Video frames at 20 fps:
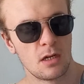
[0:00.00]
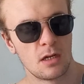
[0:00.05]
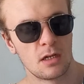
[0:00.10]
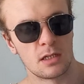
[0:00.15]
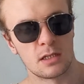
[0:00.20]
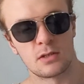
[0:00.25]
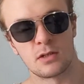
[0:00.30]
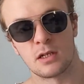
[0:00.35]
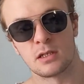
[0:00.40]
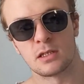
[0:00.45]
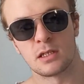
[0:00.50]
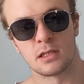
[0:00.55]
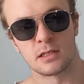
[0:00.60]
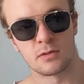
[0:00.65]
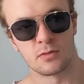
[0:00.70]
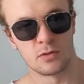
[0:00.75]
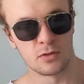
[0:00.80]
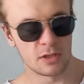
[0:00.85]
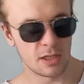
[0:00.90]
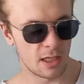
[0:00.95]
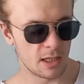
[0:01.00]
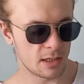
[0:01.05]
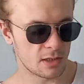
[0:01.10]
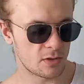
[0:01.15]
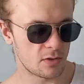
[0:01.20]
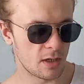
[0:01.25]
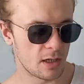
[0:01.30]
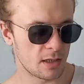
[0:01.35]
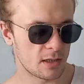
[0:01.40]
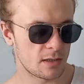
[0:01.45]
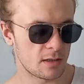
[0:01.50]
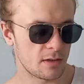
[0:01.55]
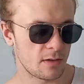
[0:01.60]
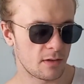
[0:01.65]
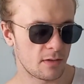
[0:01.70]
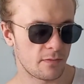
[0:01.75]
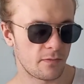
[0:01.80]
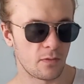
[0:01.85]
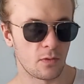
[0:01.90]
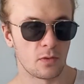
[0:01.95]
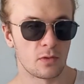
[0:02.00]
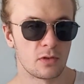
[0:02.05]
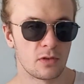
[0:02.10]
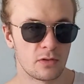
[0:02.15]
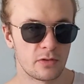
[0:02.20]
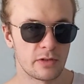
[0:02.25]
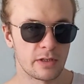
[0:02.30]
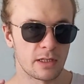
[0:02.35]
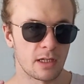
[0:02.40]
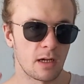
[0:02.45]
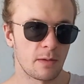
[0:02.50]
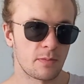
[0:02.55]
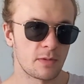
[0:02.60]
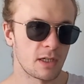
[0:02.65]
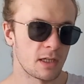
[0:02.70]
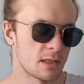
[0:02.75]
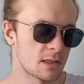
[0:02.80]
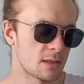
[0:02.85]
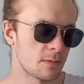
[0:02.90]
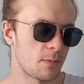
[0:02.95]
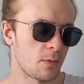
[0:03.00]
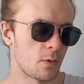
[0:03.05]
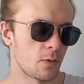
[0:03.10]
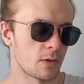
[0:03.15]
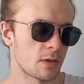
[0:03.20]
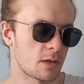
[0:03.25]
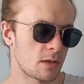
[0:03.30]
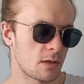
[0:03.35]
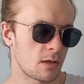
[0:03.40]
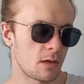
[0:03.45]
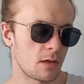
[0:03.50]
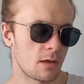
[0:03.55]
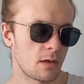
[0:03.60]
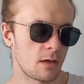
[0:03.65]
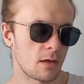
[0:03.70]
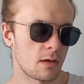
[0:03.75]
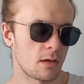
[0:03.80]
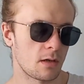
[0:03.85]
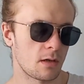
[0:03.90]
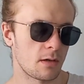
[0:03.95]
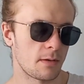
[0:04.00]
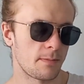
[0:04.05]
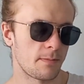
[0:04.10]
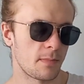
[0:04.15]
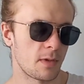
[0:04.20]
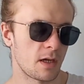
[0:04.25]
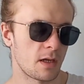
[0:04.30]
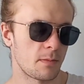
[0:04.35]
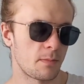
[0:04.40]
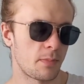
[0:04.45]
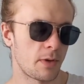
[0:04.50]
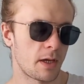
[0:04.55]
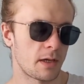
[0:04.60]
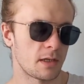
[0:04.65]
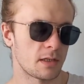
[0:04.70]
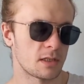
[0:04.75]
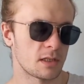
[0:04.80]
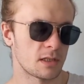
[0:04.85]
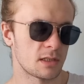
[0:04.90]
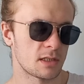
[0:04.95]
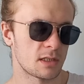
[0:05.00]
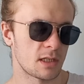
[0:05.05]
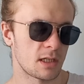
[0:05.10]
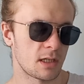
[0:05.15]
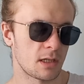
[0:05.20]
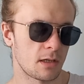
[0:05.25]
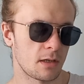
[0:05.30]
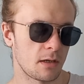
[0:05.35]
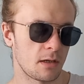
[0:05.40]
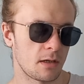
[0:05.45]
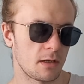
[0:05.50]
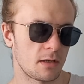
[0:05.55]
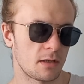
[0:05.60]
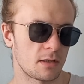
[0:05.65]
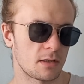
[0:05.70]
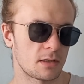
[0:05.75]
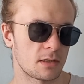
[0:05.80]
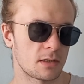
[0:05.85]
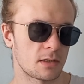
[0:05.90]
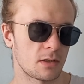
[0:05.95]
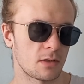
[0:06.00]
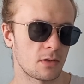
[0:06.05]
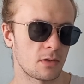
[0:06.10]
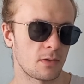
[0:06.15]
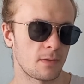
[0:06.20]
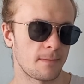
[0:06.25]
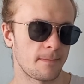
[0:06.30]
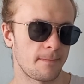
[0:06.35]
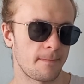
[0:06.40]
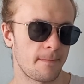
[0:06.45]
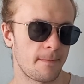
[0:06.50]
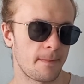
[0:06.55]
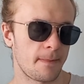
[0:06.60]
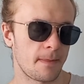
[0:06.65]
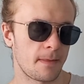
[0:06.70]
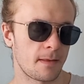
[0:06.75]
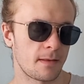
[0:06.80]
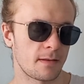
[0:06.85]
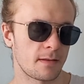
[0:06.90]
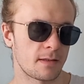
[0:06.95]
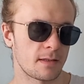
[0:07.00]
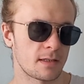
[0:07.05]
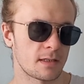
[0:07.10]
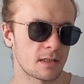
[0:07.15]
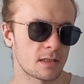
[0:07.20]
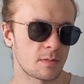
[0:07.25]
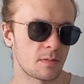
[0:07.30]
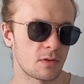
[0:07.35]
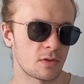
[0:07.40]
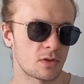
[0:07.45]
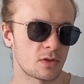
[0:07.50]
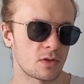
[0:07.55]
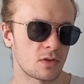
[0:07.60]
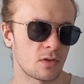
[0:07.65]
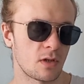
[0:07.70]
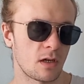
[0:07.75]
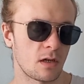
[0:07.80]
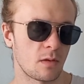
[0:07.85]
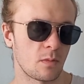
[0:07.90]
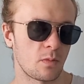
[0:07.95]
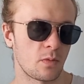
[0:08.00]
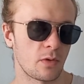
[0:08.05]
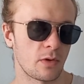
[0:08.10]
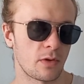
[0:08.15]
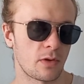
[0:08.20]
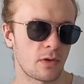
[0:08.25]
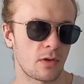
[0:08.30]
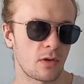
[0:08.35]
astragalus root extract for nutrient uptake support, and panaginsane So these are supposed to help with